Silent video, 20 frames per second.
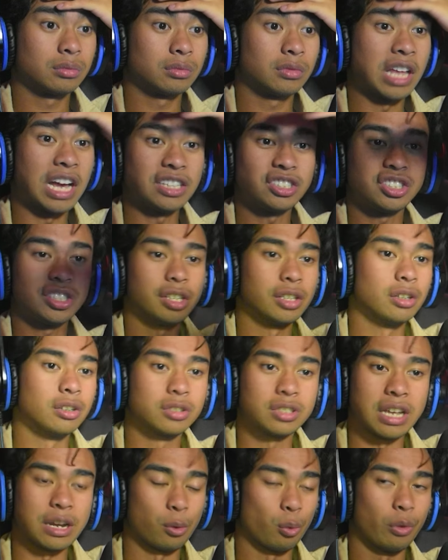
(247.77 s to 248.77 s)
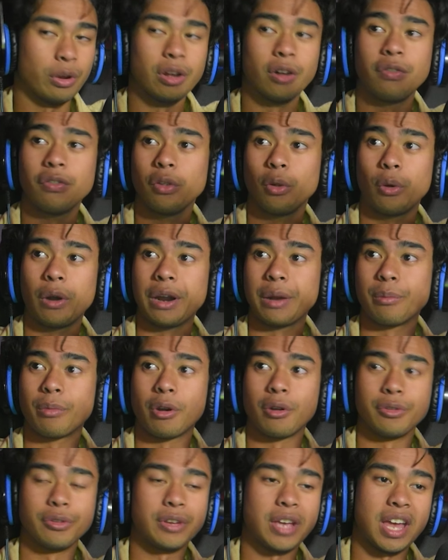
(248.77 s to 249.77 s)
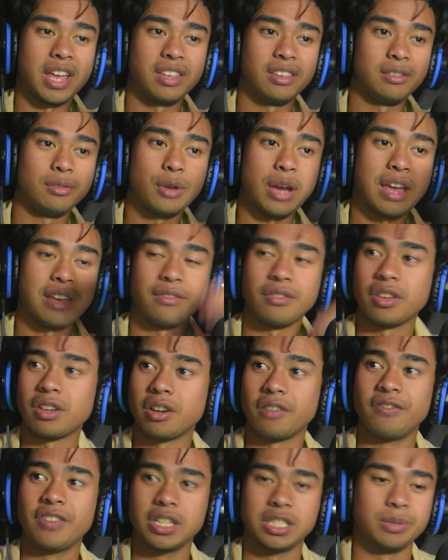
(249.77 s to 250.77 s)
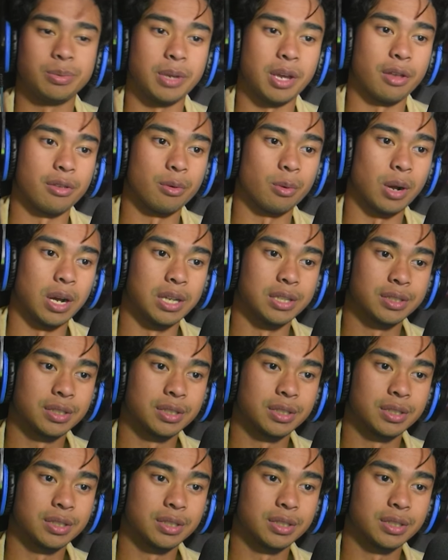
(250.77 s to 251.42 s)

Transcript: That shit looks like real flooring, bro. You can't even convince me otherwise.